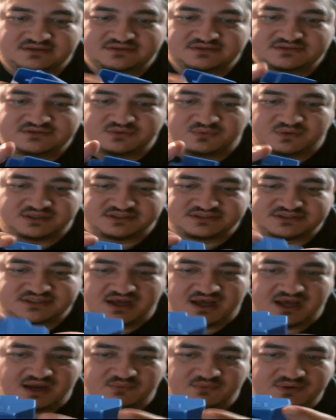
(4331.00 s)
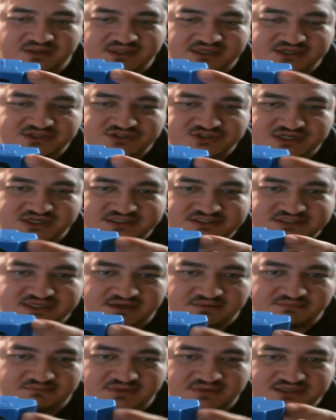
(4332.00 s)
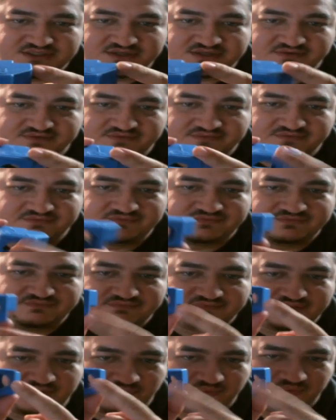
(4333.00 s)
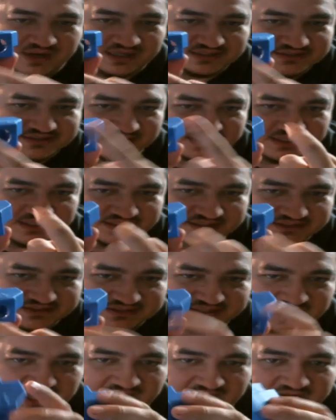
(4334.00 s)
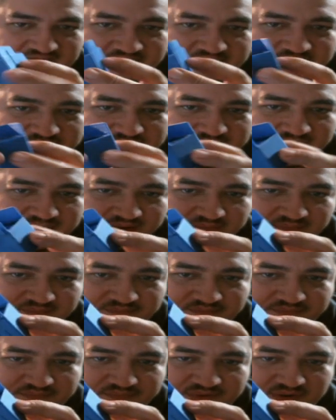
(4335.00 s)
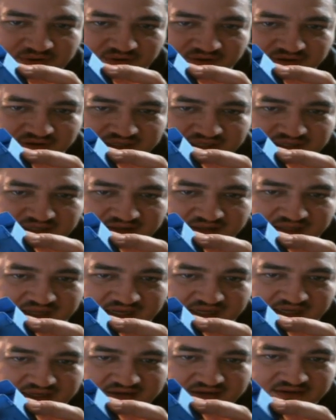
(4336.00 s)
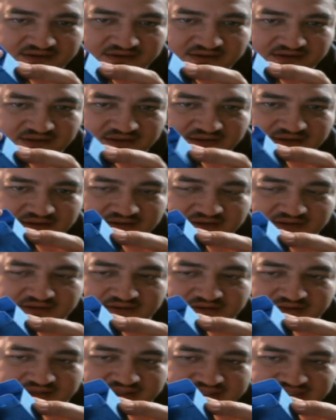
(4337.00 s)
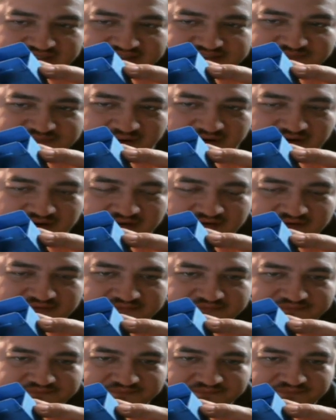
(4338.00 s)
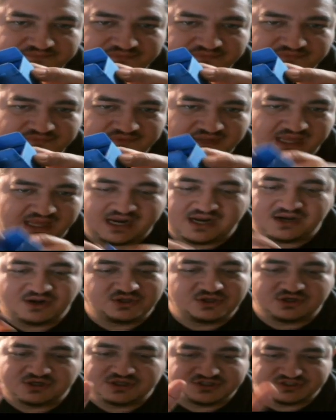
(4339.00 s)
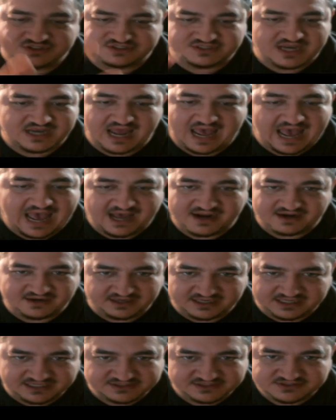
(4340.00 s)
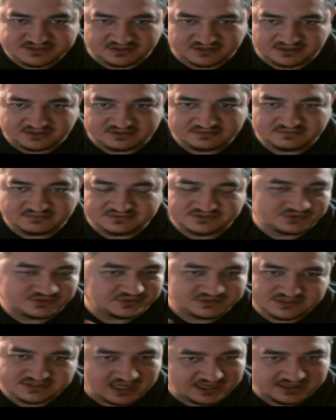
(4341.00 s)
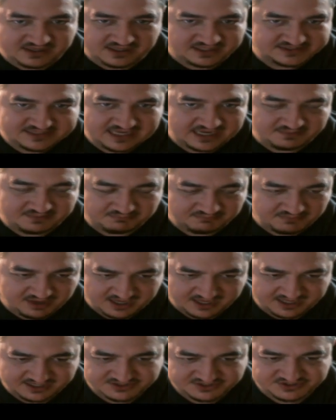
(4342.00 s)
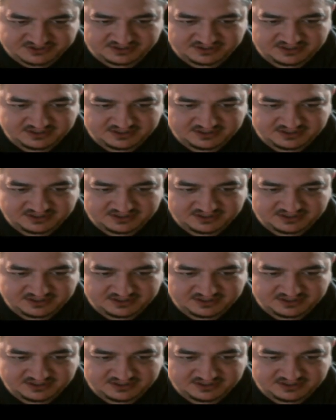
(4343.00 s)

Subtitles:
to where it's not really adjusting much of the rest of the design, but purely like this part. And I know you could just add an insert, so it's not going to take much,